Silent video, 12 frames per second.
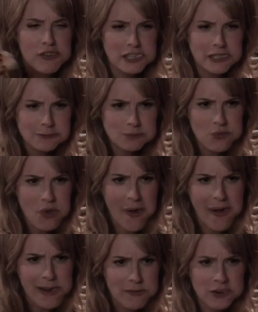his friends
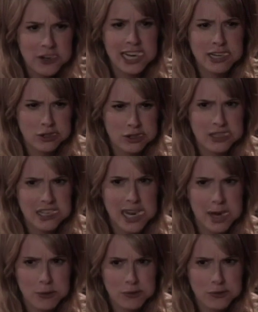don't know at first,
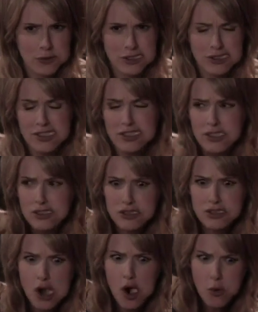you know. Um,
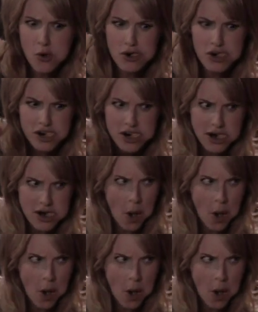this is a